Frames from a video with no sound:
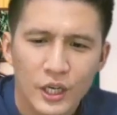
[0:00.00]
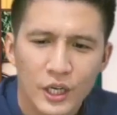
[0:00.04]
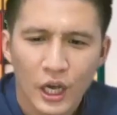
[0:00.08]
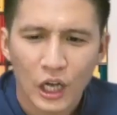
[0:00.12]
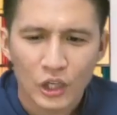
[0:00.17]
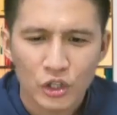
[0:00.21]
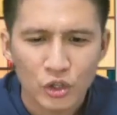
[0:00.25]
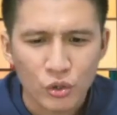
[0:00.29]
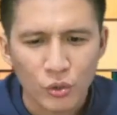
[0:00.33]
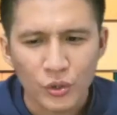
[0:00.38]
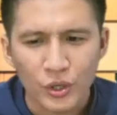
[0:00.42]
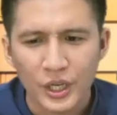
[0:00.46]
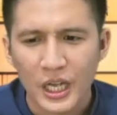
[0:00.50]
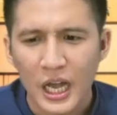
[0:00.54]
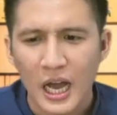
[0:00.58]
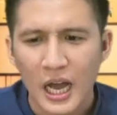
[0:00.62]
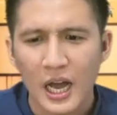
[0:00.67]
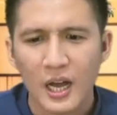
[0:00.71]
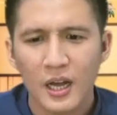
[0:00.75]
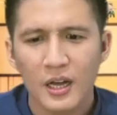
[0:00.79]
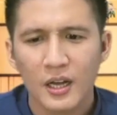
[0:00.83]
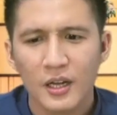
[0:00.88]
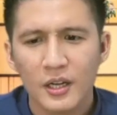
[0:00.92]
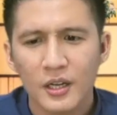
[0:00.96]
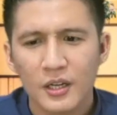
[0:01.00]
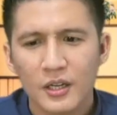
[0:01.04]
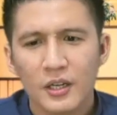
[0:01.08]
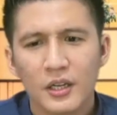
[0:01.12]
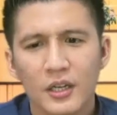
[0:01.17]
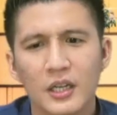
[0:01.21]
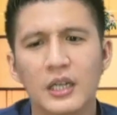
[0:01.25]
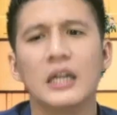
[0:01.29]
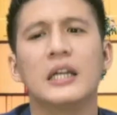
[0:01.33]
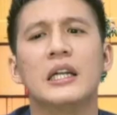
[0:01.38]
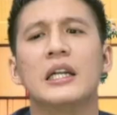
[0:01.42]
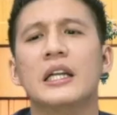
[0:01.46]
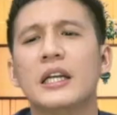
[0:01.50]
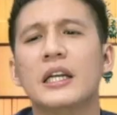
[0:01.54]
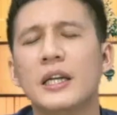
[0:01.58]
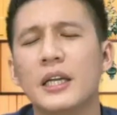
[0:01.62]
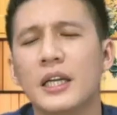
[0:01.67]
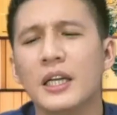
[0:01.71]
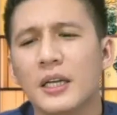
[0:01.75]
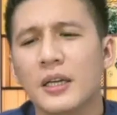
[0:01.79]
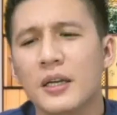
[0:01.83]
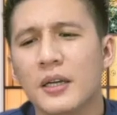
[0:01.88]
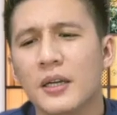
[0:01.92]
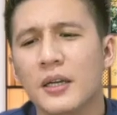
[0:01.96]
A choriya kali
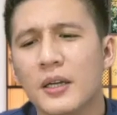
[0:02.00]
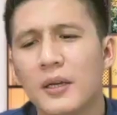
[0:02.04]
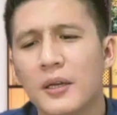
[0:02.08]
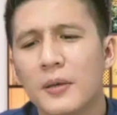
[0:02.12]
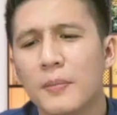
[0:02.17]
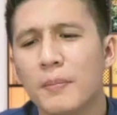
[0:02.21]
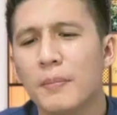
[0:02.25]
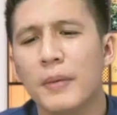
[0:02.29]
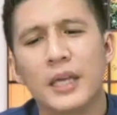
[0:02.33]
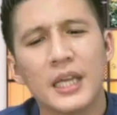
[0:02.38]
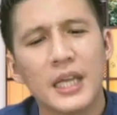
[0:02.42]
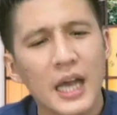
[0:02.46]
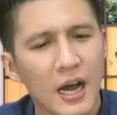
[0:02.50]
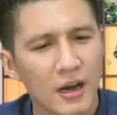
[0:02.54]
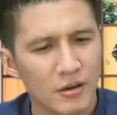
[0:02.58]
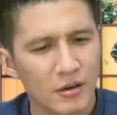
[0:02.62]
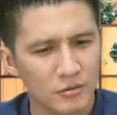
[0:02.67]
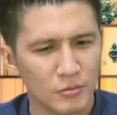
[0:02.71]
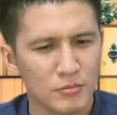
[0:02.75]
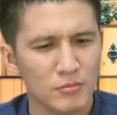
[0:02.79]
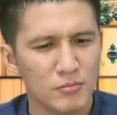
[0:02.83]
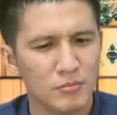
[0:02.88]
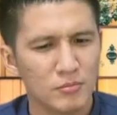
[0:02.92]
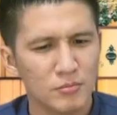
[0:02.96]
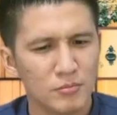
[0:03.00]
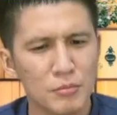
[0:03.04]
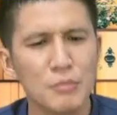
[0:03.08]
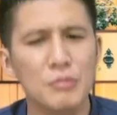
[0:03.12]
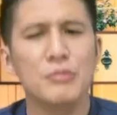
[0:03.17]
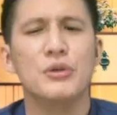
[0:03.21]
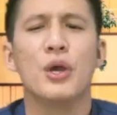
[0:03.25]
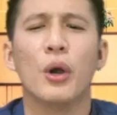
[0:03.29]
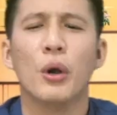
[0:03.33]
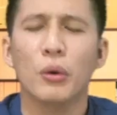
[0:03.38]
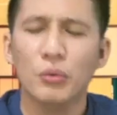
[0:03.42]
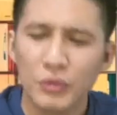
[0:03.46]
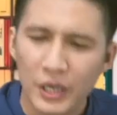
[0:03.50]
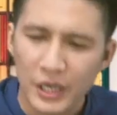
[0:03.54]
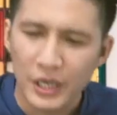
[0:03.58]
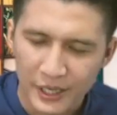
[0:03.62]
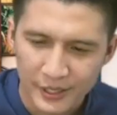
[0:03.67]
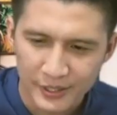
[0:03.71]
mayao myone.